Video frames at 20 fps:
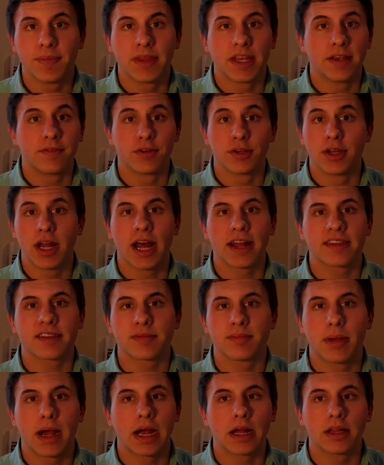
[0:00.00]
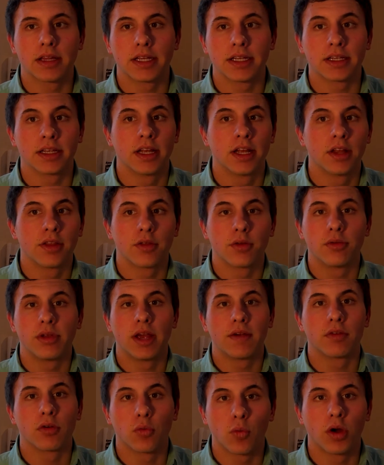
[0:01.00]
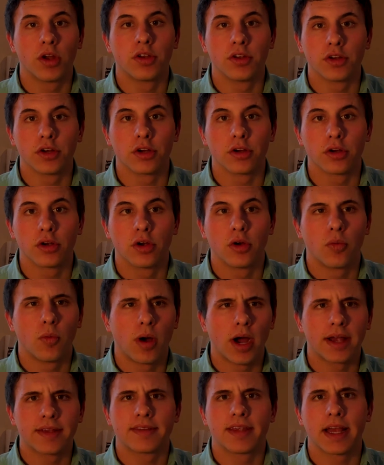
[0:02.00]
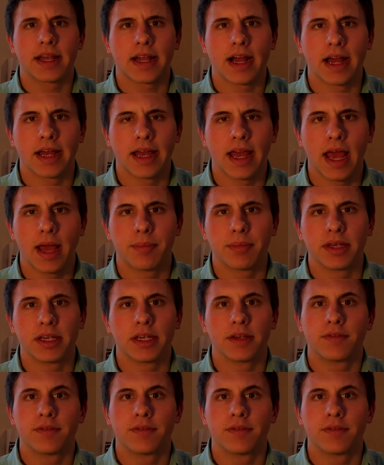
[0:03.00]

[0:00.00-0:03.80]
If you're not smiling, they'll never wonder, why is that guy happy?